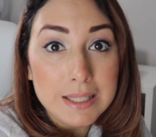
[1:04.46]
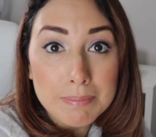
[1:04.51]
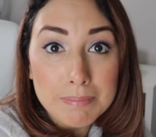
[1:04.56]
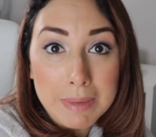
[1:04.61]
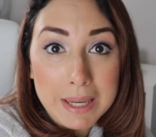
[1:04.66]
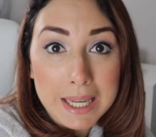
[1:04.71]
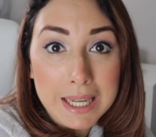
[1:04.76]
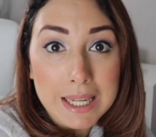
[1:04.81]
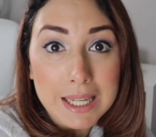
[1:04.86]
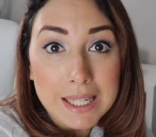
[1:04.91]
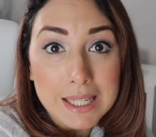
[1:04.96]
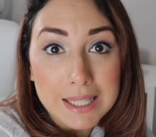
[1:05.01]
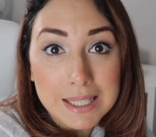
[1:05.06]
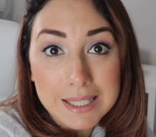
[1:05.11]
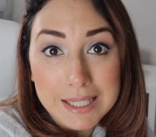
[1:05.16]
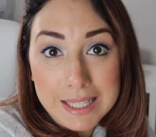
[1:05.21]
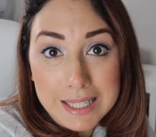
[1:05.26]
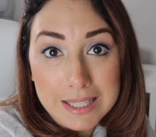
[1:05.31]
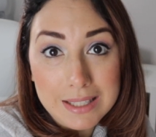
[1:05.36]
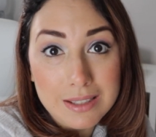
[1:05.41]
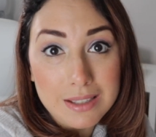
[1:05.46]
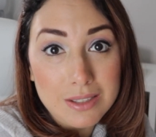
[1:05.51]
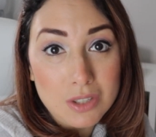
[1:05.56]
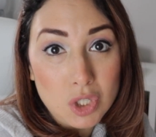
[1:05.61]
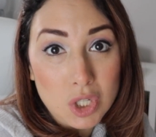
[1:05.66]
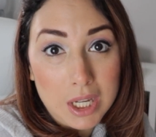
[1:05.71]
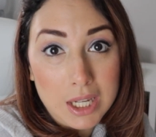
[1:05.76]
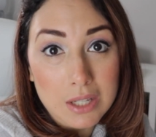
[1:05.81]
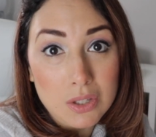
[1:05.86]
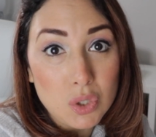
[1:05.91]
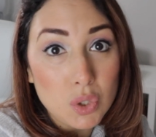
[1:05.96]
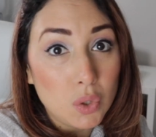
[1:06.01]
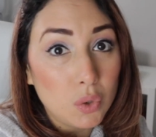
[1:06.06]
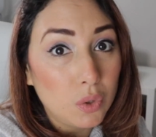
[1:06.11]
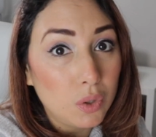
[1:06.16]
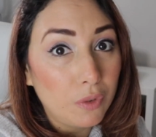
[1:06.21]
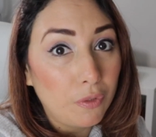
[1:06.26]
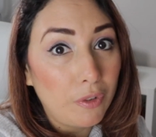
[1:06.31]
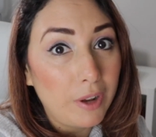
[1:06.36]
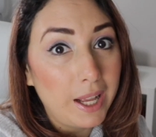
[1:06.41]
make this change
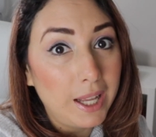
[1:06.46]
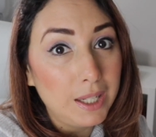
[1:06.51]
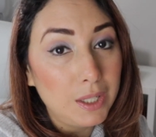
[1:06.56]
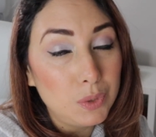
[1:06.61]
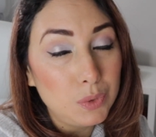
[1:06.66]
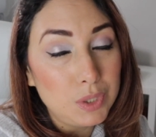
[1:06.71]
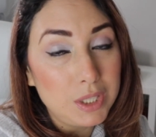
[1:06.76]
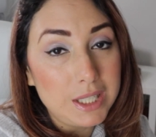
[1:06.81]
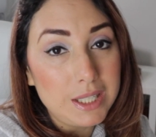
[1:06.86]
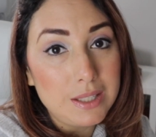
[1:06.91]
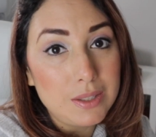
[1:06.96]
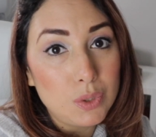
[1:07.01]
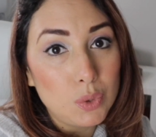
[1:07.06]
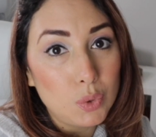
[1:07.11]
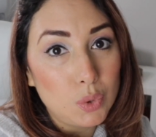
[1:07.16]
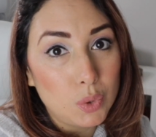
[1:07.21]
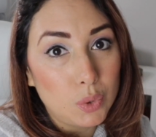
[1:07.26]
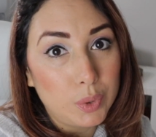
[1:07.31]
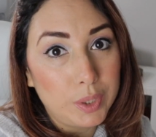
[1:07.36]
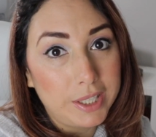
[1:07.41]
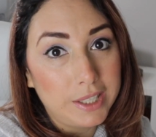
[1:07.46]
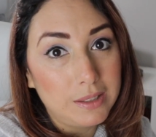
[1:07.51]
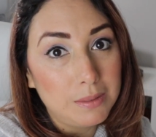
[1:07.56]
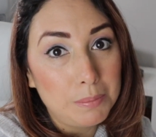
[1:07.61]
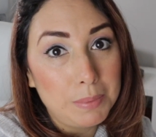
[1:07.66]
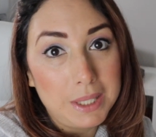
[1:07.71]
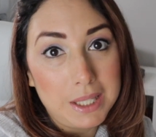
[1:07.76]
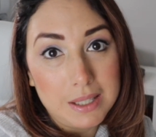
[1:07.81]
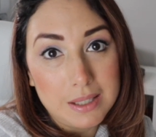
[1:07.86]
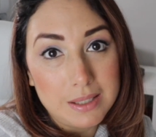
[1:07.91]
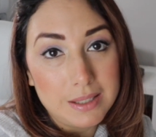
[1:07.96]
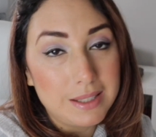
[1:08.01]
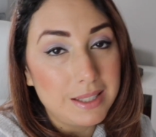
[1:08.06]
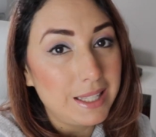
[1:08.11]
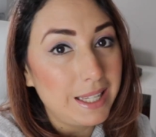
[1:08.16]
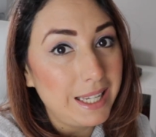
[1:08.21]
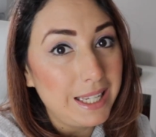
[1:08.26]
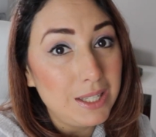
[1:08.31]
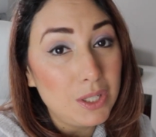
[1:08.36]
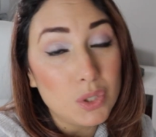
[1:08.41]
or follow this tutorial
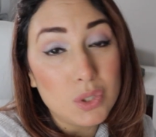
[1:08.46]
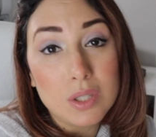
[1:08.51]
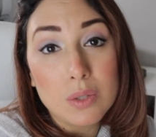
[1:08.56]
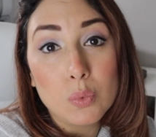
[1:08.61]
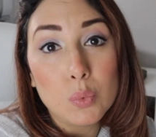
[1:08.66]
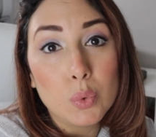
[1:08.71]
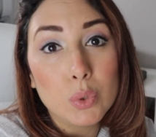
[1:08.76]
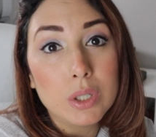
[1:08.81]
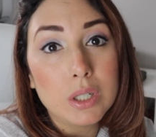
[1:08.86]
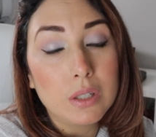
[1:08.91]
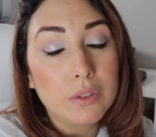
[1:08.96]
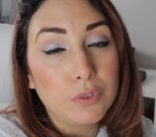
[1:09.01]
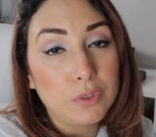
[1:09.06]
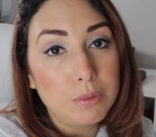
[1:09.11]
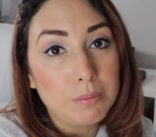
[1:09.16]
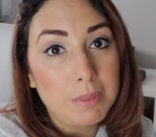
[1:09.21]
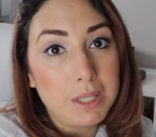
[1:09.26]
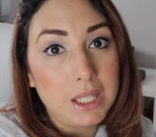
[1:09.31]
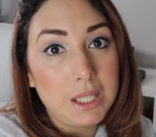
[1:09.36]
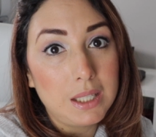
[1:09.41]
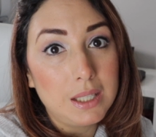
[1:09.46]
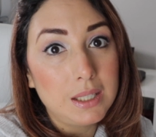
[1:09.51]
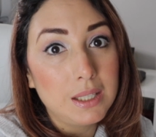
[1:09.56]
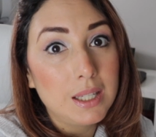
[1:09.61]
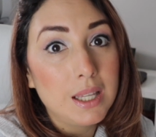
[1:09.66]
because it doesn't work for me.